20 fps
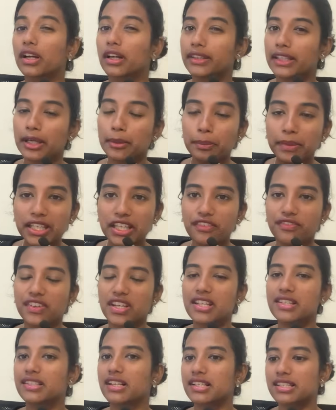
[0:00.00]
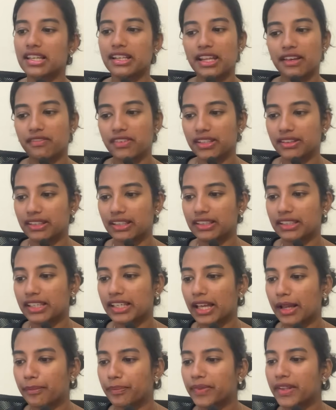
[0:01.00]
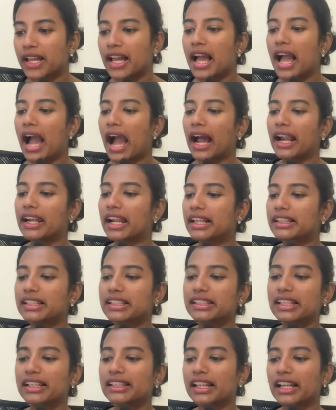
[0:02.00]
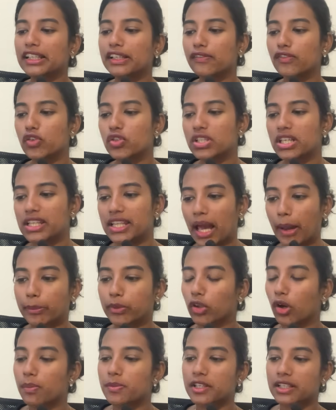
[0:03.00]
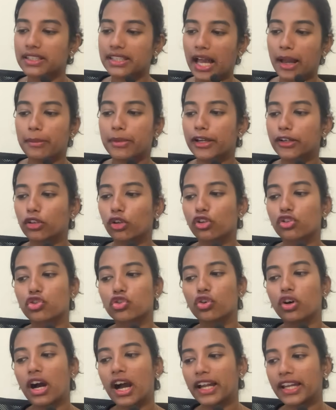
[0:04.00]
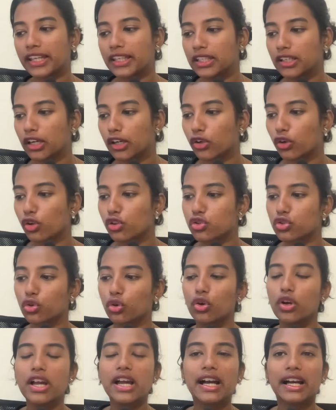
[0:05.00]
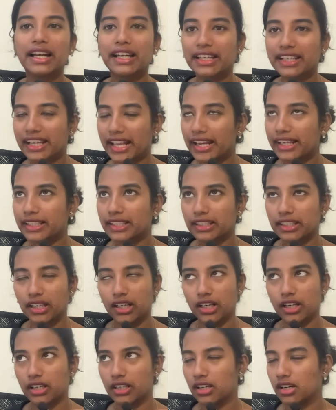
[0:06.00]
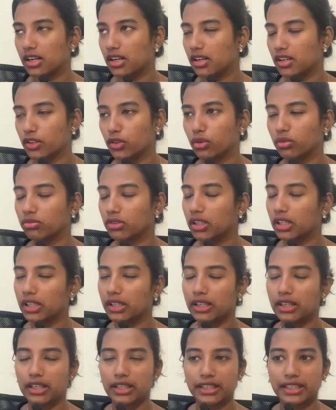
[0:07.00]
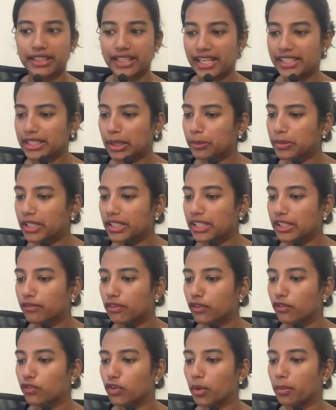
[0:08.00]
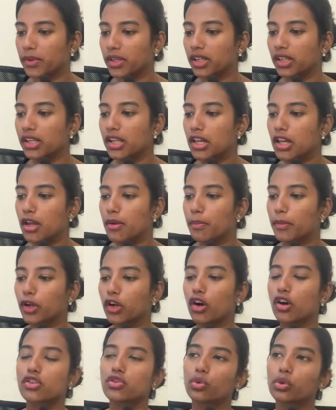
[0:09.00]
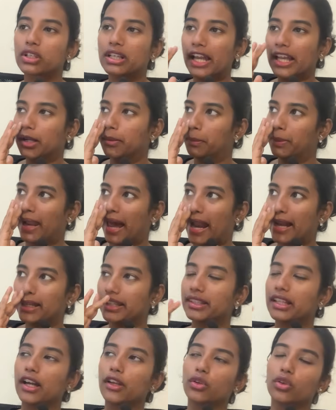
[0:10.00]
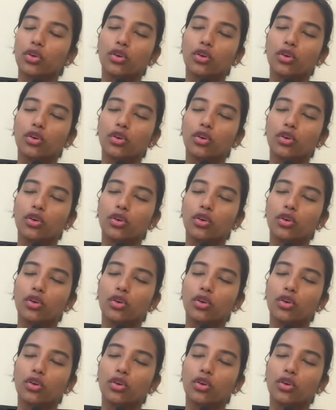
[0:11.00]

that mini freezers and everything. Okay. And other than that, if you see laptops and tablet also, again here also great great update even from here, because unka ek plant tha,